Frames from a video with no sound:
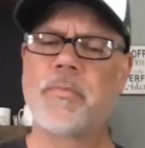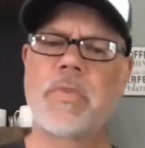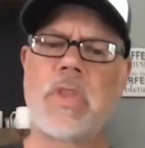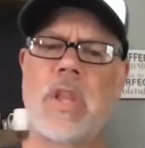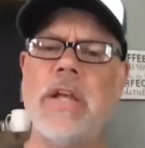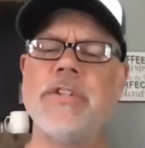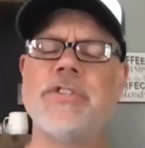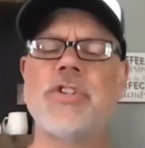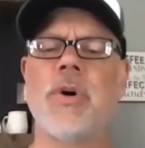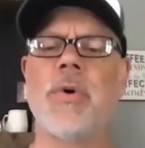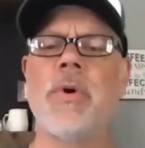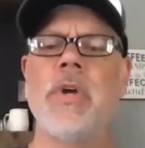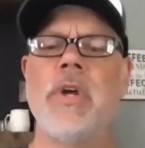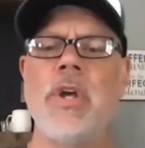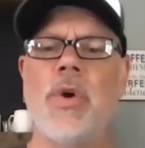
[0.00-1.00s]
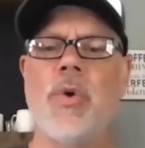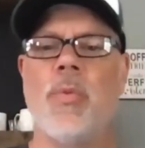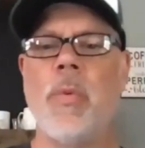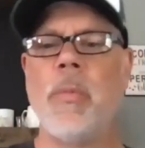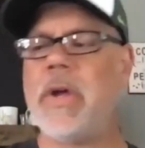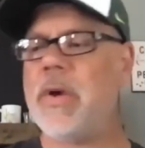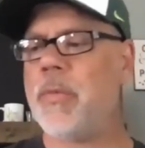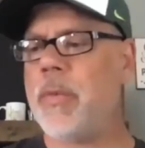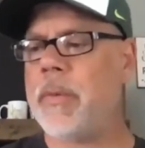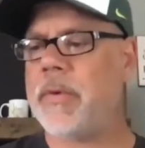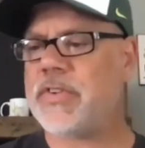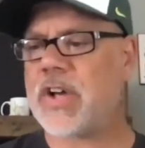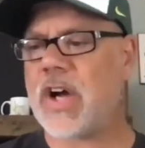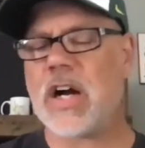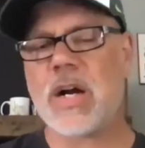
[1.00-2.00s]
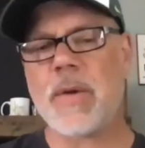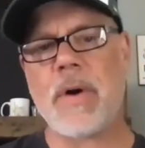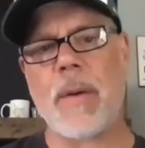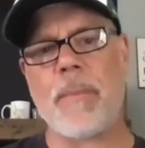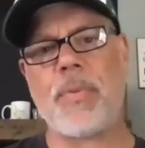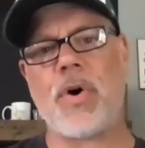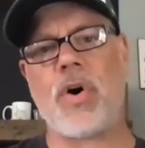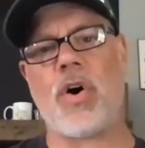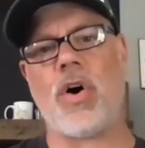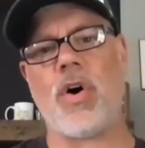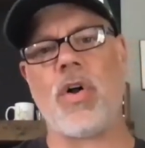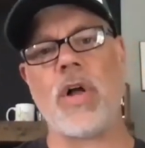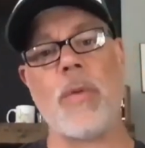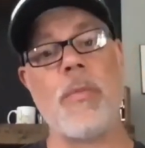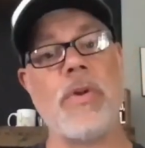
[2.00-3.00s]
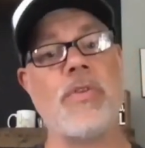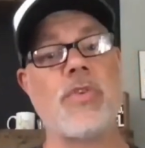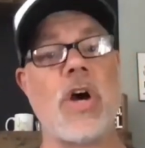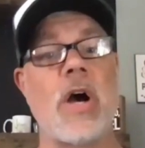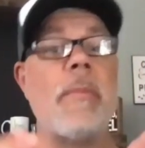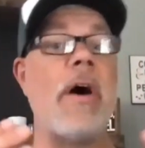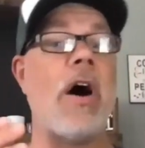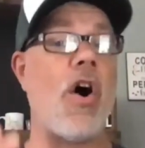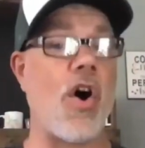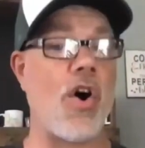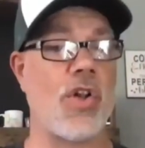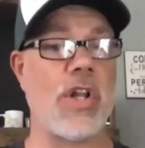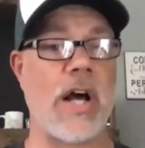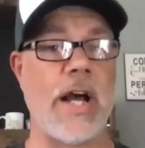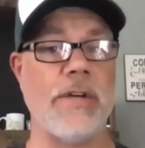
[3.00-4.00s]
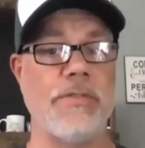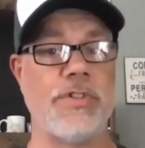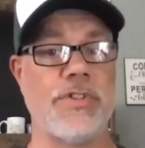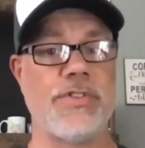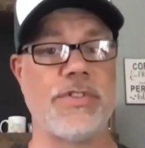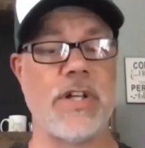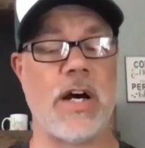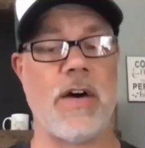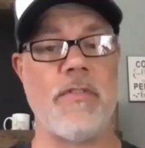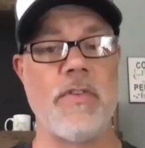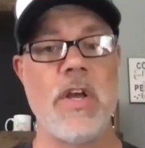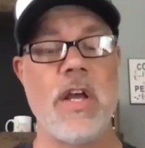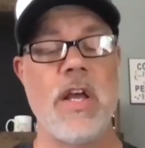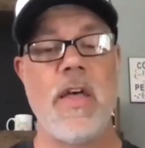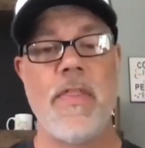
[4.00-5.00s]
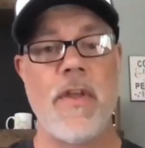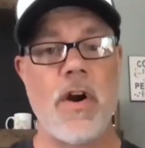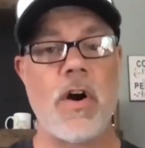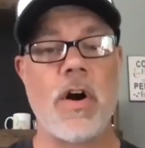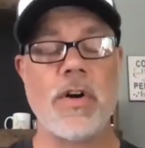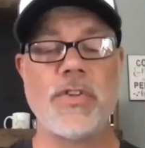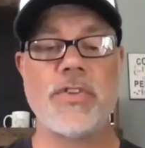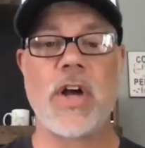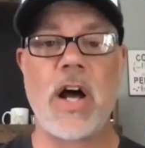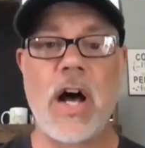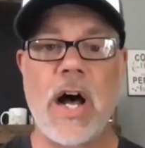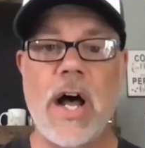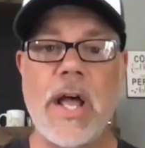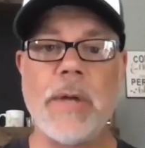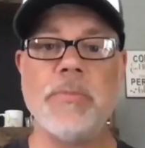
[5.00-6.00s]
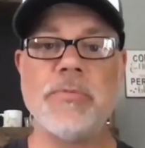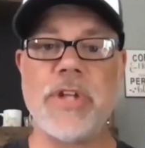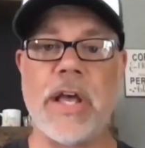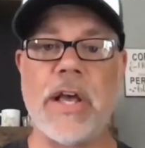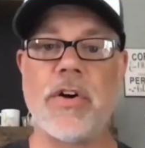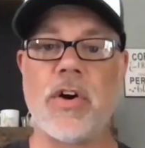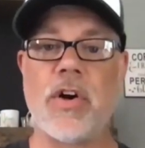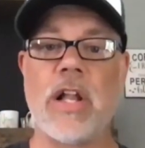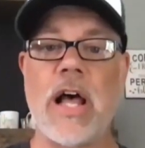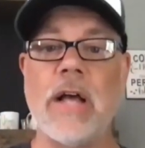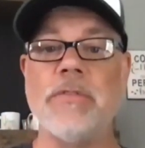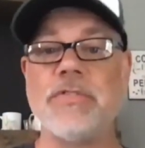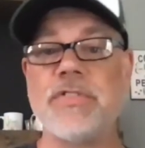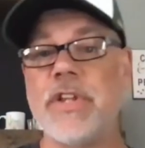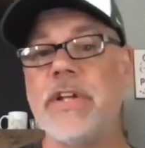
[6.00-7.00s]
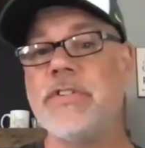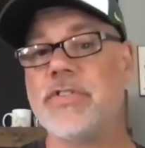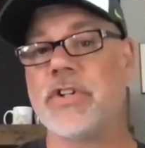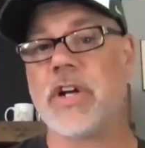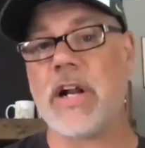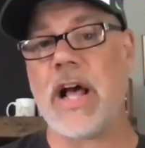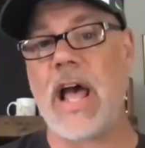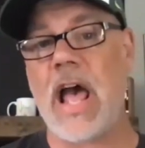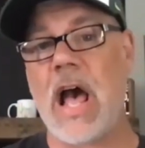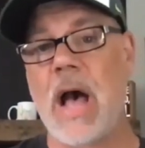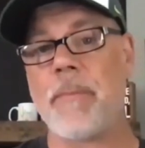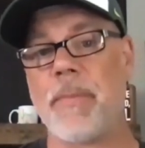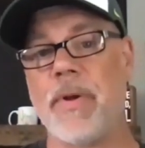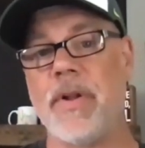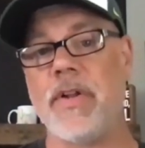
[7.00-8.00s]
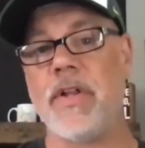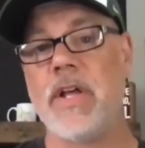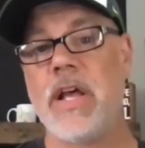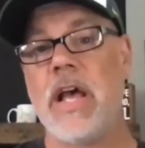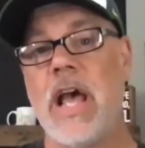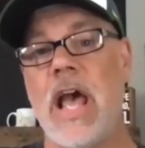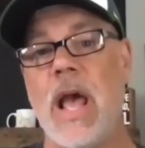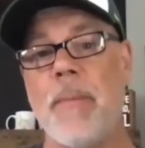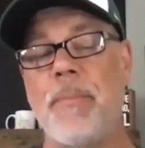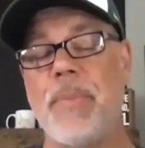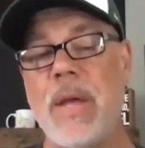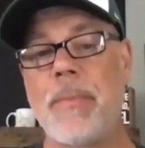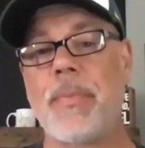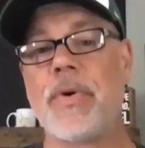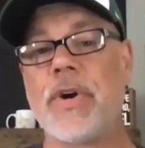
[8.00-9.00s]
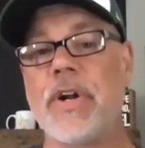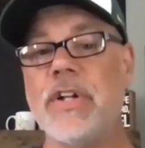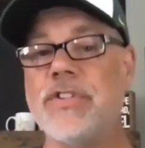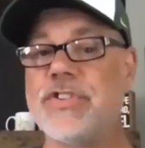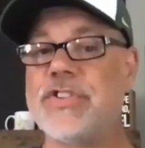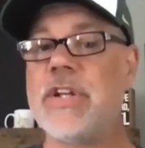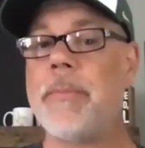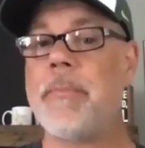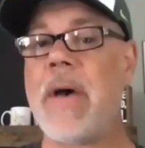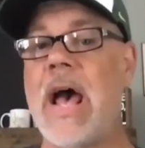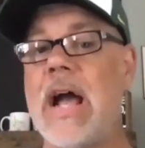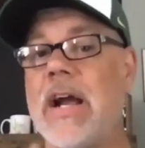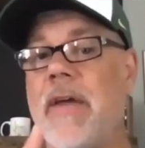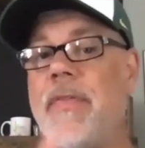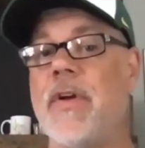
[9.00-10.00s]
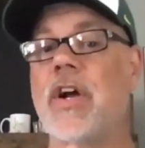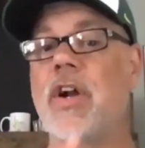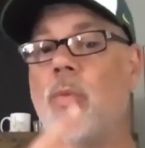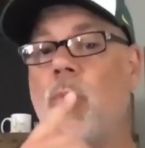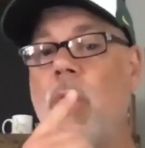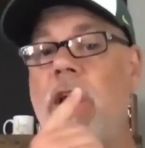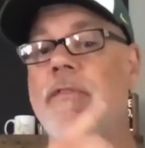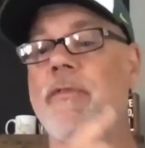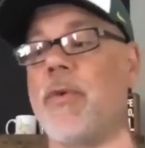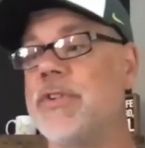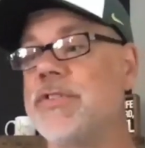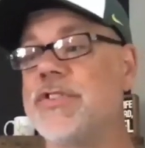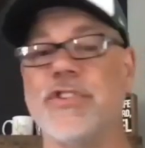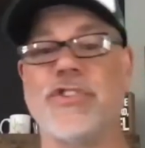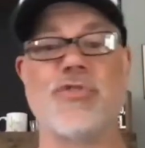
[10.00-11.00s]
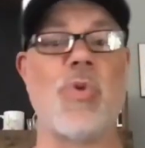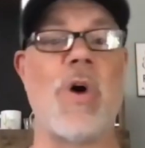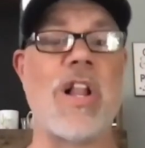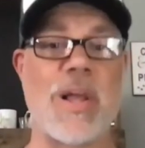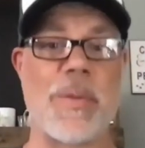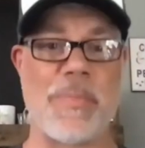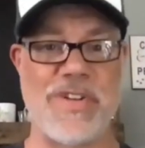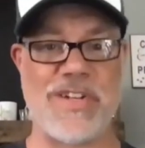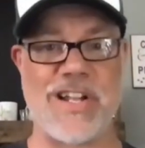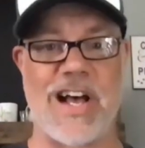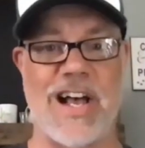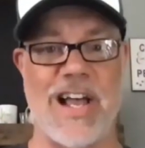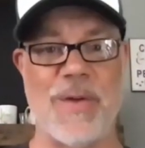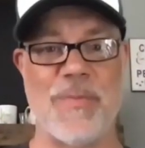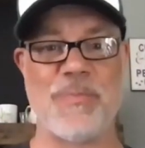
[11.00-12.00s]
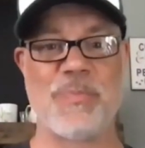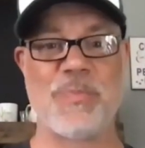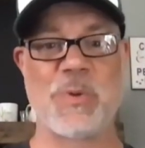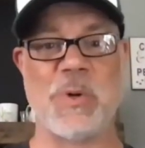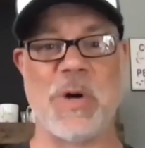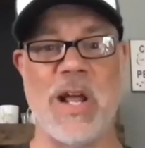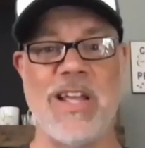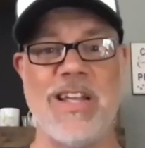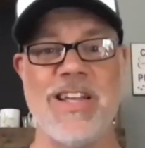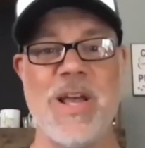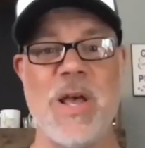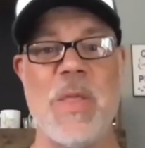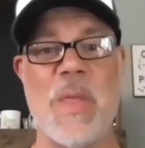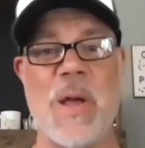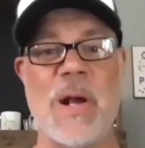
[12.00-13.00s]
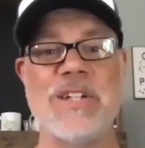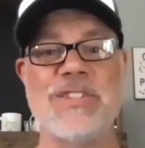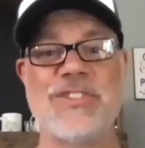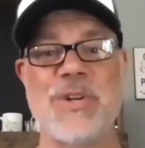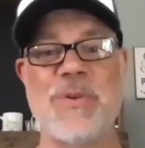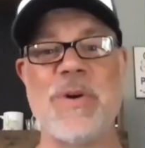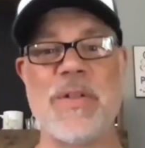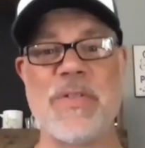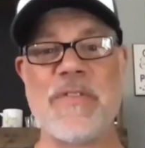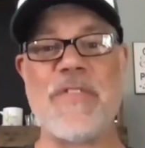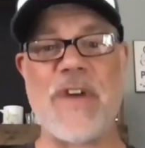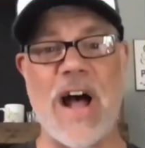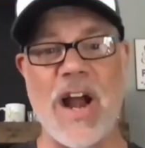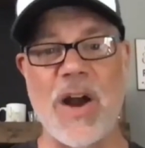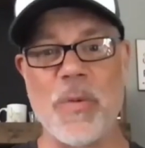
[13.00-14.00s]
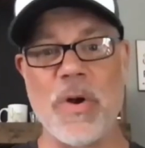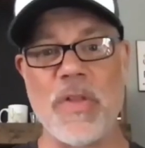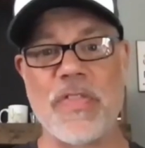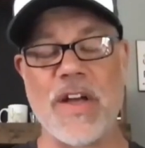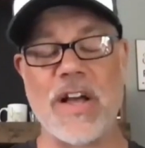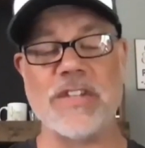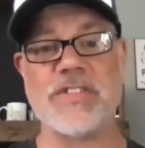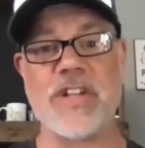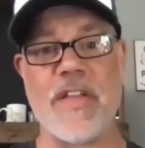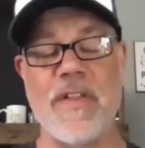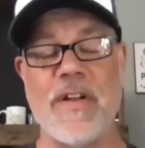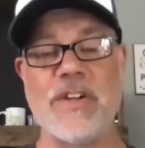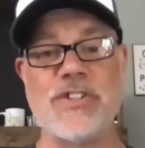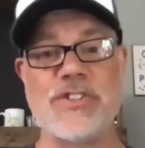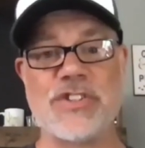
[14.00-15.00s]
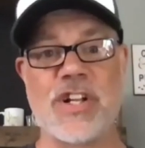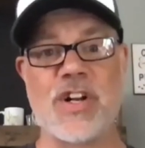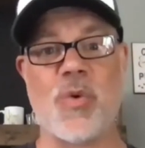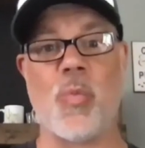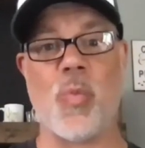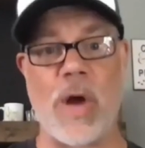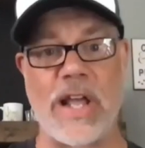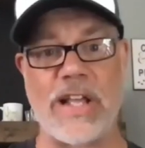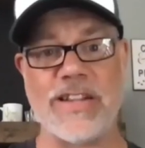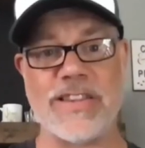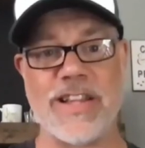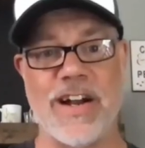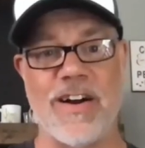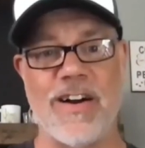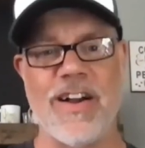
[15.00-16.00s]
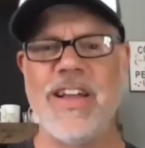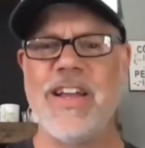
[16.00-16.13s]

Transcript: And so when we when we talk about Paul and we talk about our lives itself, there are times in our lives things are going to happen and people are going to sit back and they're going to wait for us to swell up and die, right? They're going to sit around the fire with us and they're just going to wait there.